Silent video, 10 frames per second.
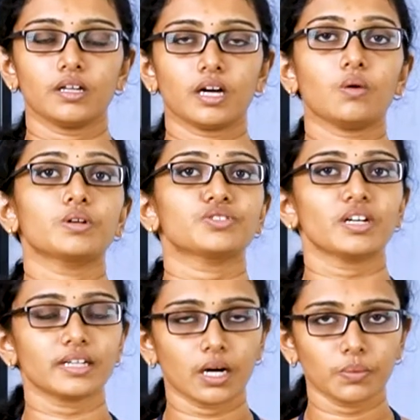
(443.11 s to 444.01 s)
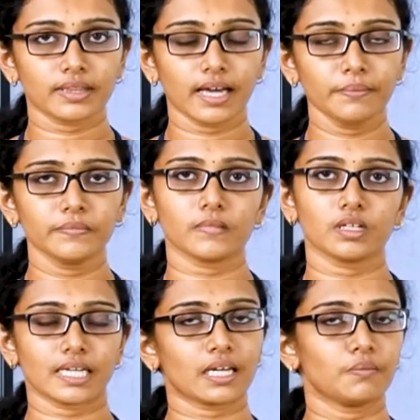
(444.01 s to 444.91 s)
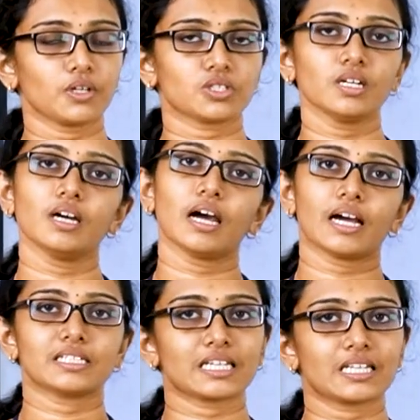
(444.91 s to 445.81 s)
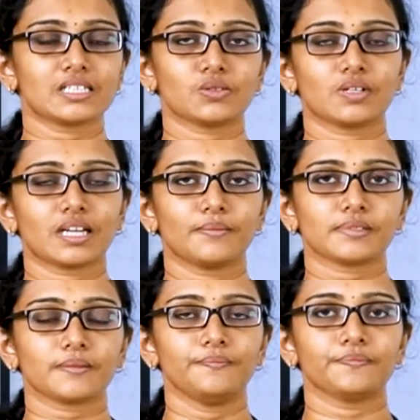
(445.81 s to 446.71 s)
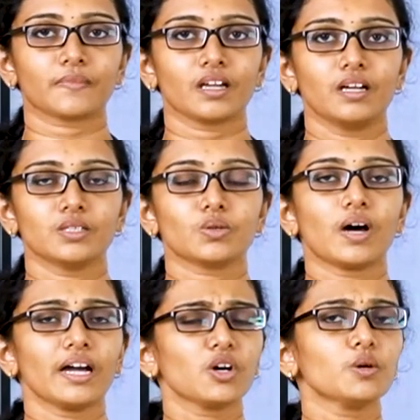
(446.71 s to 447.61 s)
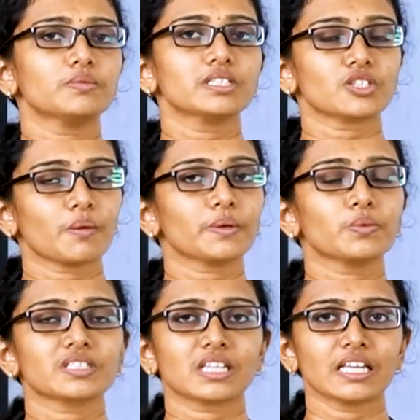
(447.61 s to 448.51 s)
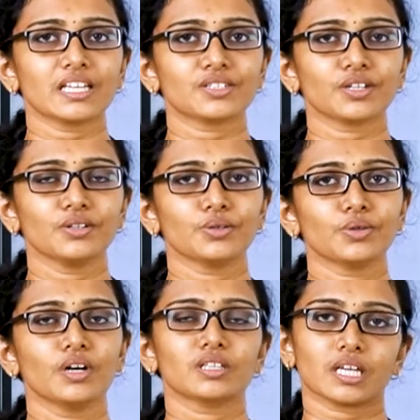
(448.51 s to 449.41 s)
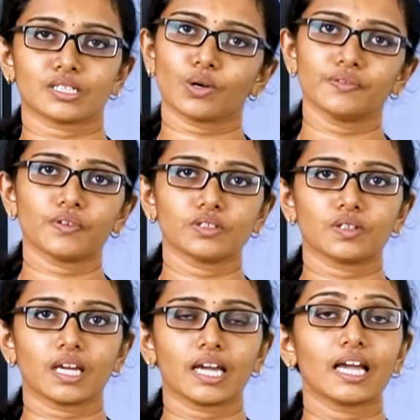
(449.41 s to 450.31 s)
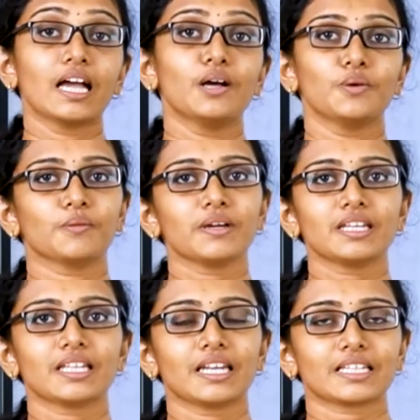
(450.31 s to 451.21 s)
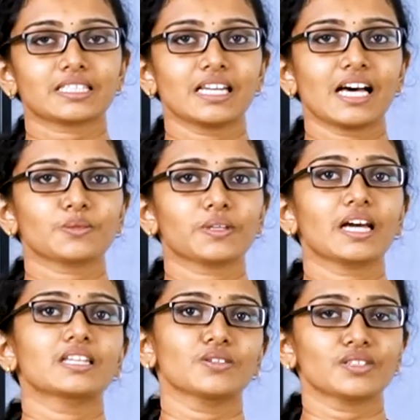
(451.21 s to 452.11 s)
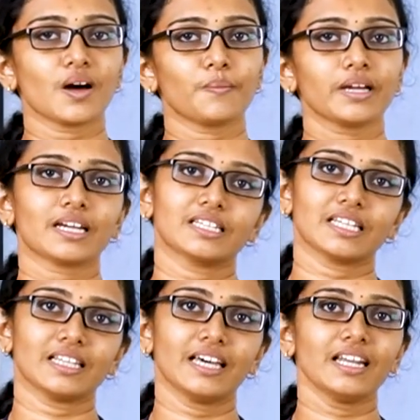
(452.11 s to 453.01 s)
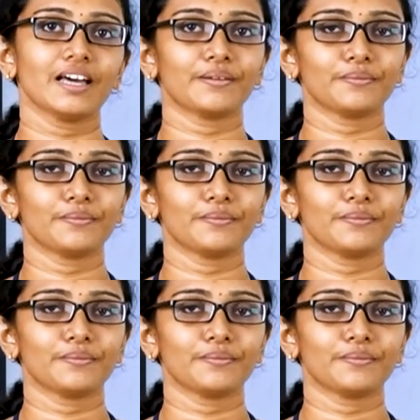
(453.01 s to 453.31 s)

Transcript: Now once you are done with them, take a picture and send it to Teams. So I hope this topic was clear to you. That's all for today. We'll meet in the next class with a new topic. Till then,